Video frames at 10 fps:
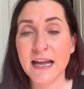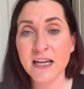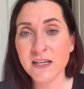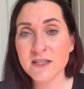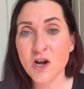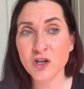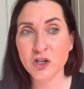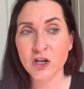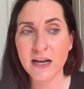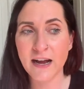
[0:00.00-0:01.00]
and
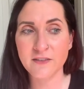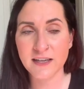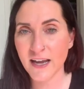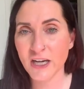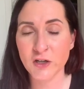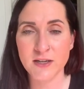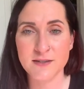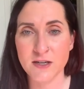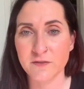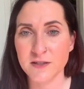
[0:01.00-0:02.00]
you're going to have a catering
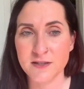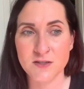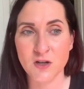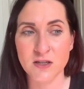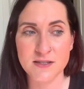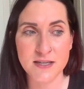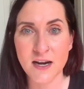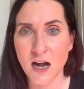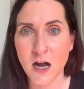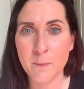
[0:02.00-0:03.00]
service that's going to
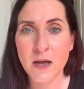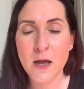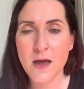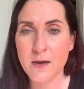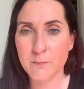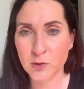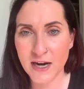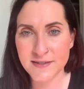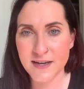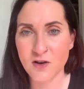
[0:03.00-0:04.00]
set up and
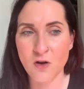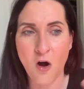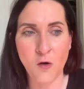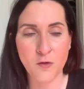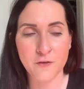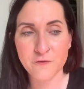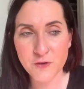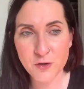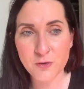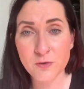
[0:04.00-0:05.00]
break down all of the
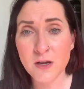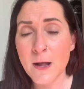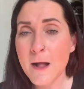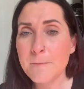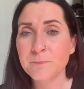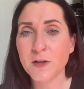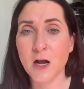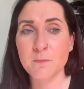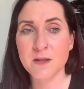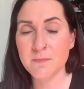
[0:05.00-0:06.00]
food.
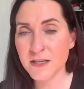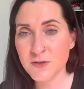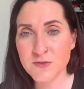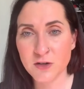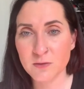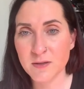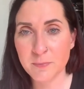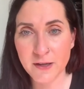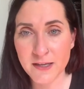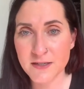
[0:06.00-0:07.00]
The menus are going to be
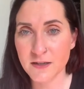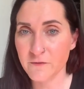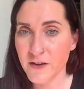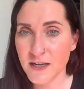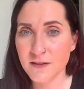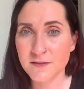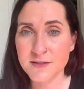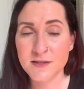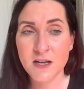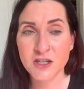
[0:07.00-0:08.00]
planned in
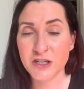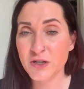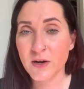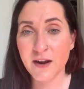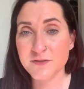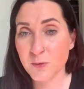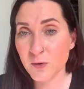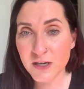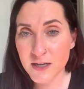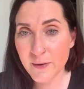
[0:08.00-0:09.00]
advance. You don't have to
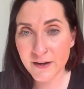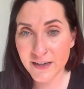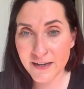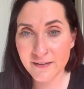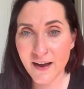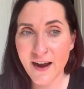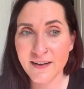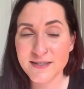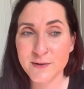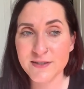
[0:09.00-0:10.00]
worry about any of
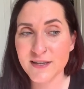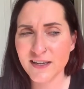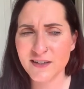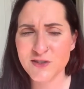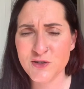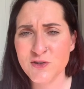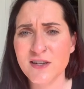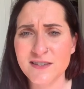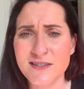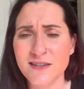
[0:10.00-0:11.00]
that. So it's like
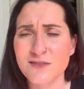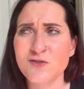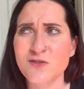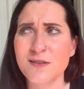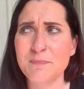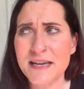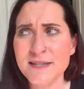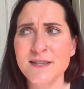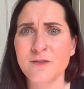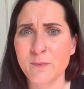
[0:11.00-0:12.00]
it's a
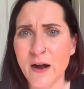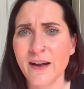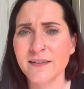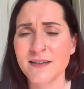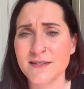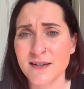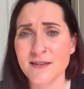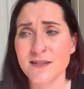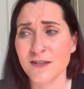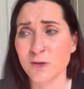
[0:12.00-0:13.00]
peace of mind that
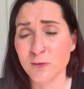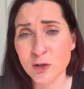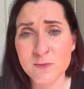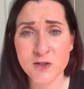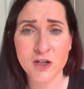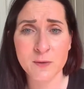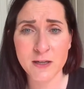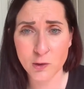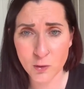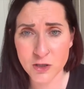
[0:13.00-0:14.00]
says that the rooms are going to
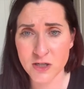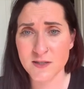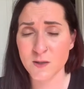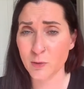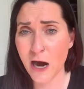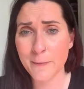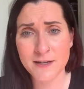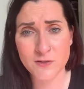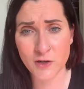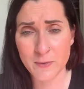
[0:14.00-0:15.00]
be gorgeous, the property
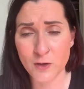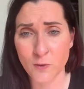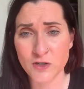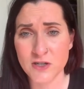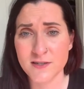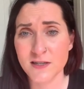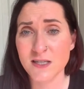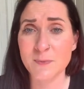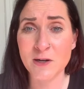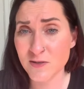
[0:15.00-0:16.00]
is going to be gorgeous, the
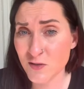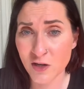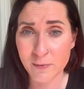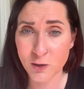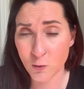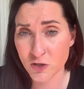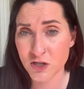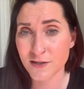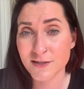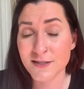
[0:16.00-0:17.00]
experience is going to be
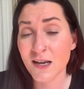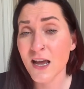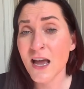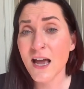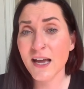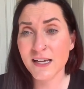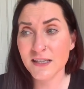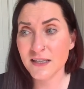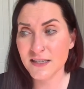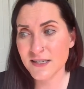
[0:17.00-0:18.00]
gorgeous,
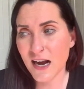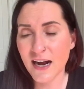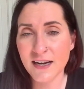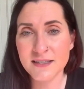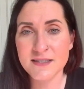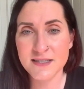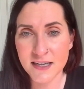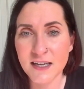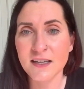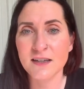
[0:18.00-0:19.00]
and it's a high
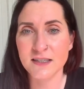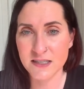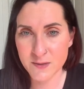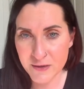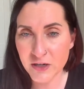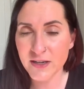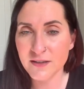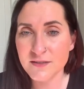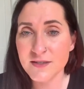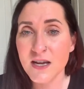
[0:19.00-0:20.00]
ticket
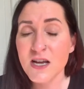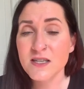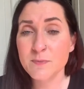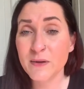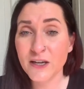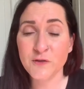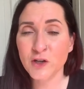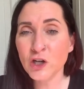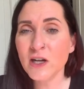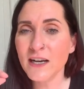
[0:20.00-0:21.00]
experience. But if
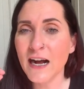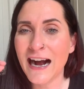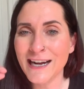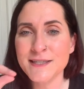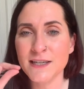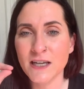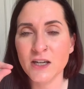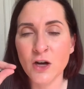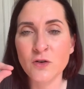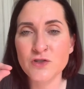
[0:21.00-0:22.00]
you're not a high ticket
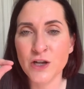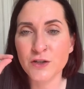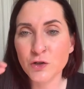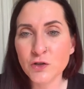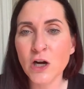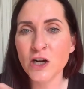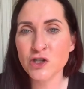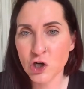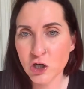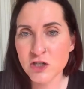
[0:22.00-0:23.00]
coach and you're not
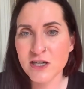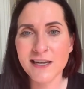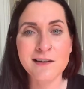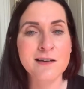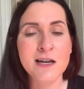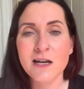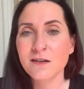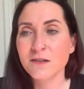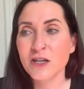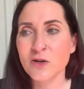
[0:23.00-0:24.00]
charging,
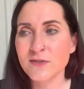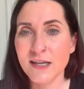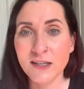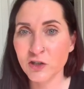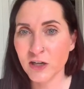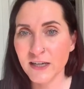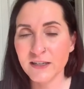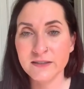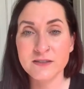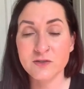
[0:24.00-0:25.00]
10
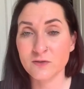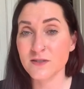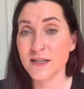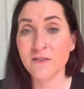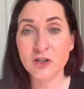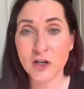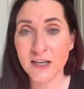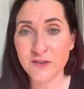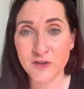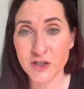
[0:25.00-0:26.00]
grand or 7
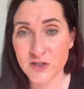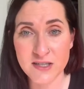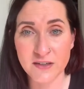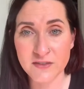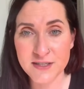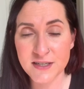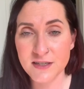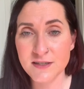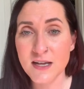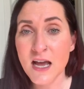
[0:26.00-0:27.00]
grand for your
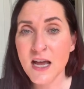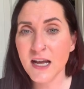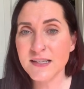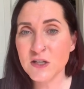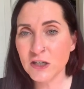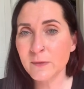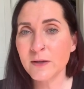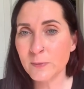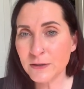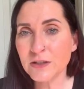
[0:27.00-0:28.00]
services, it's going to be
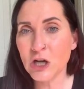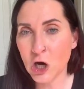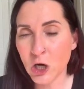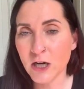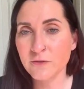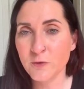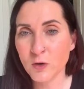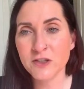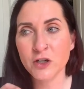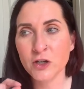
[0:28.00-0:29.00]
really hard for
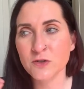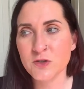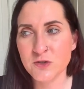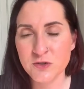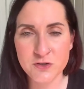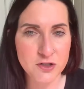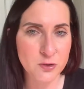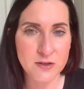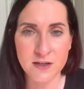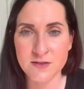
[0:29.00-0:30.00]
your
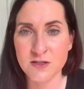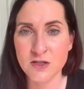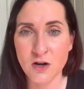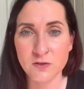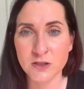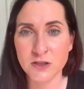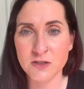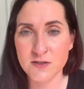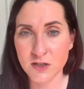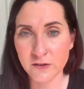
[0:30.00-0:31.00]

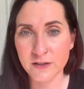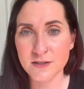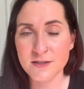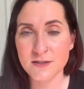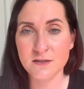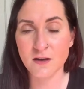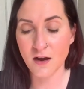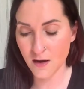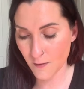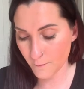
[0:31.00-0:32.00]
$2,000 service
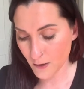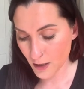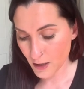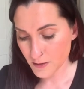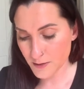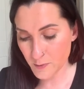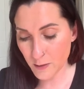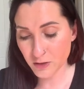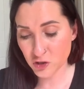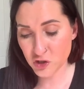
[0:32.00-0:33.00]
to be
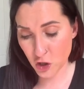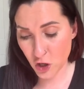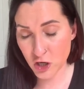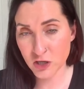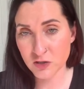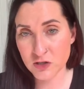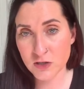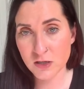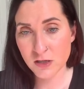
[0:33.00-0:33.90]
able to charge